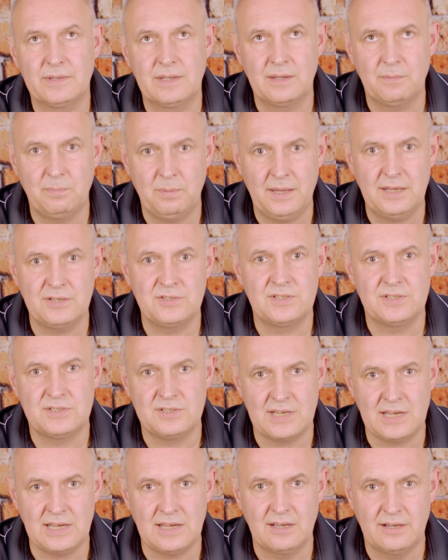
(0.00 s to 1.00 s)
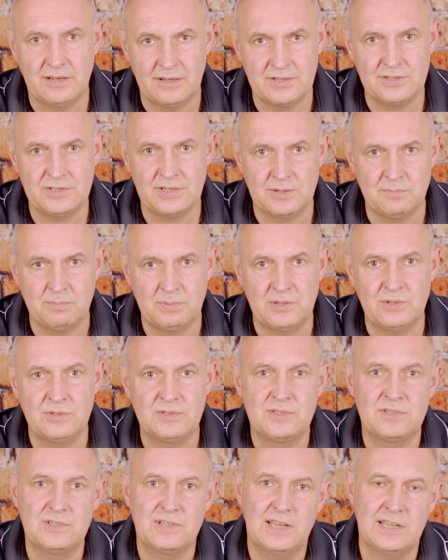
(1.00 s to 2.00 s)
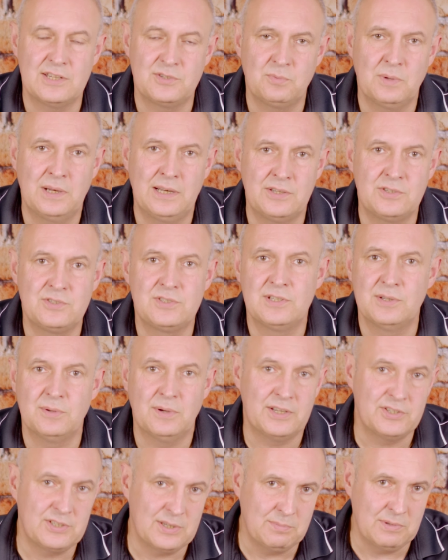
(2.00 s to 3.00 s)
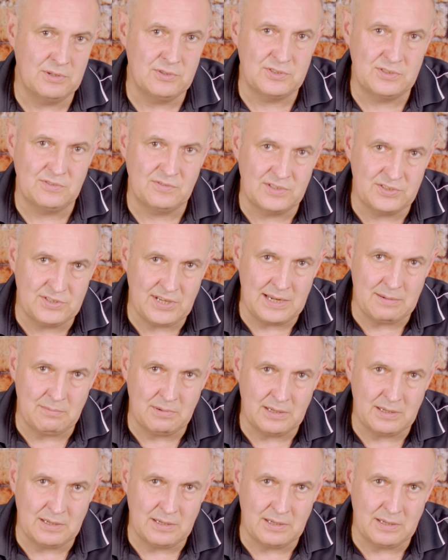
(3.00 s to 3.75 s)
capacity ISO boosts as well as two ISO boosts of the same